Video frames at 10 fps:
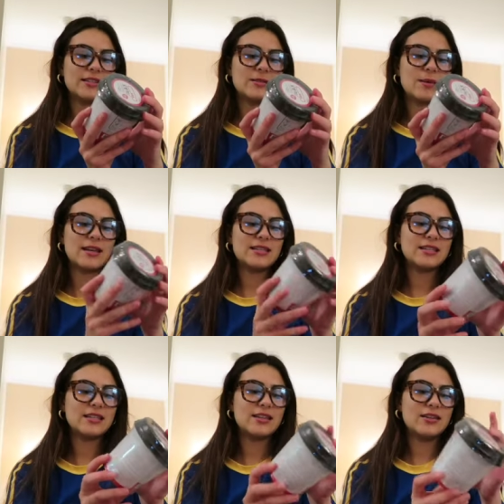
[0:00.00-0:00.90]
and
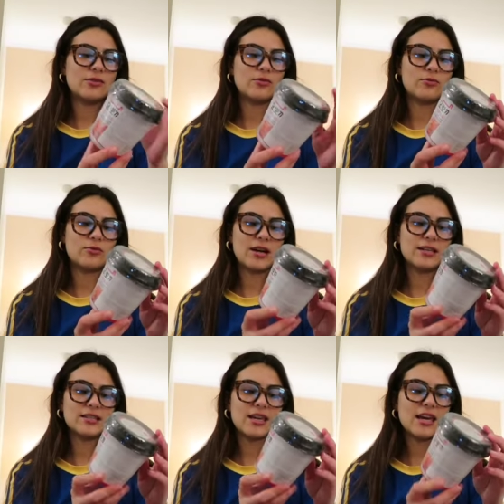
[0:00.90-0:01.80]
spicy
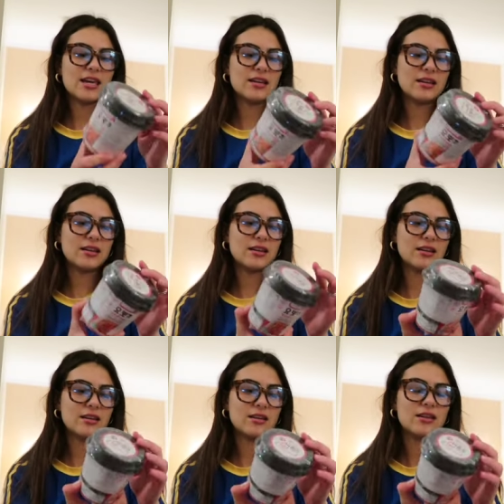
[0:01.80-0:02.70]
rice cake
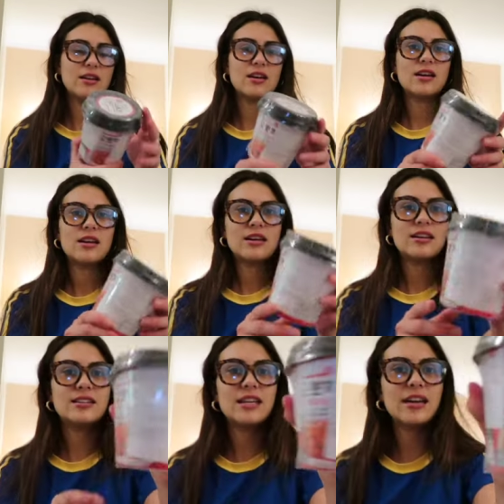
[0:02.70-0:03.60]

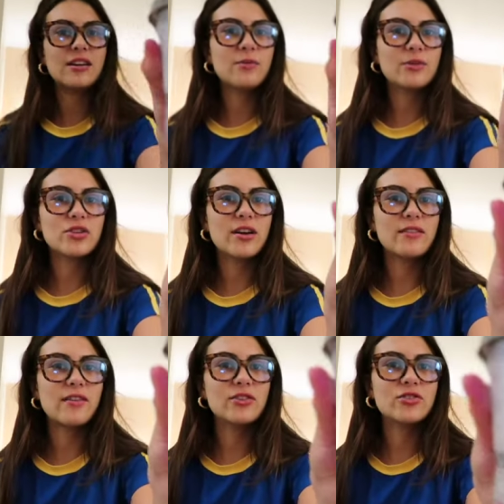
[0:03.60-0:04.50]
container, which I've
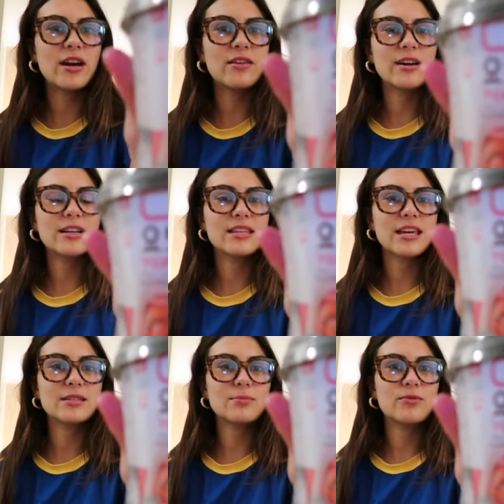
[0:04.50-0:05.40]
never tried rice
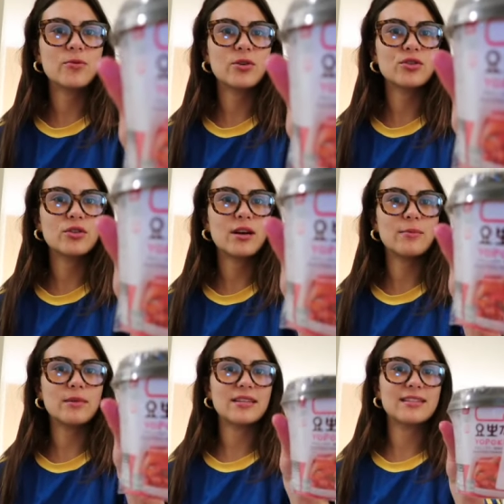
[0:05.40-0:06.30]
cakes before, so
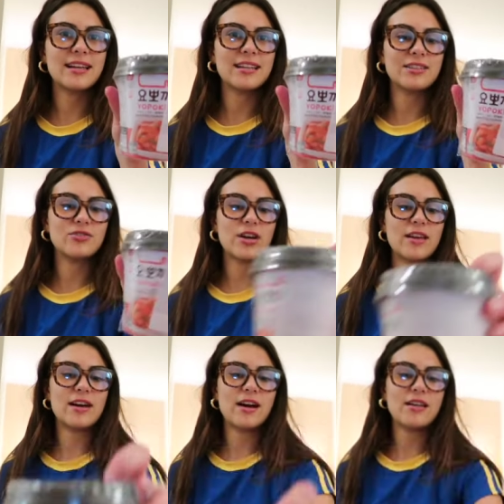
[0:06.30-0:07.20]
I'm excited to try that.